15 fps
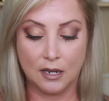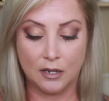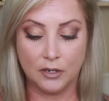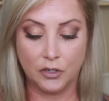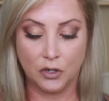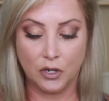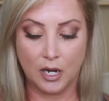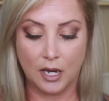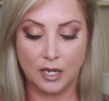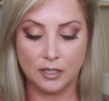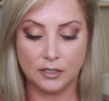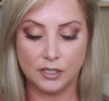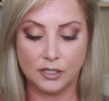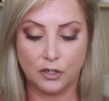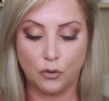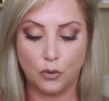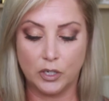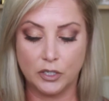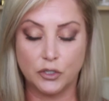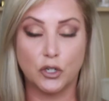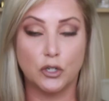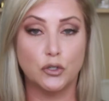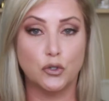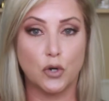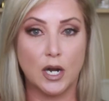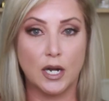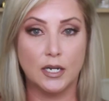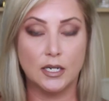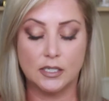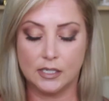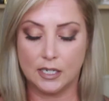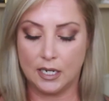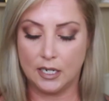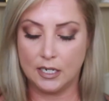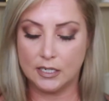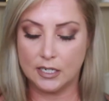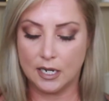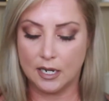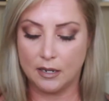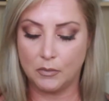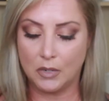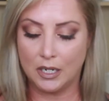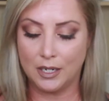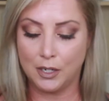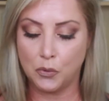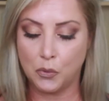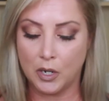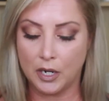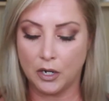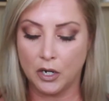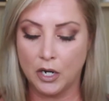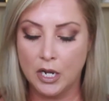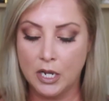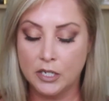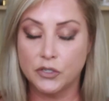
on your hands to quench dryness anytime, anywhere.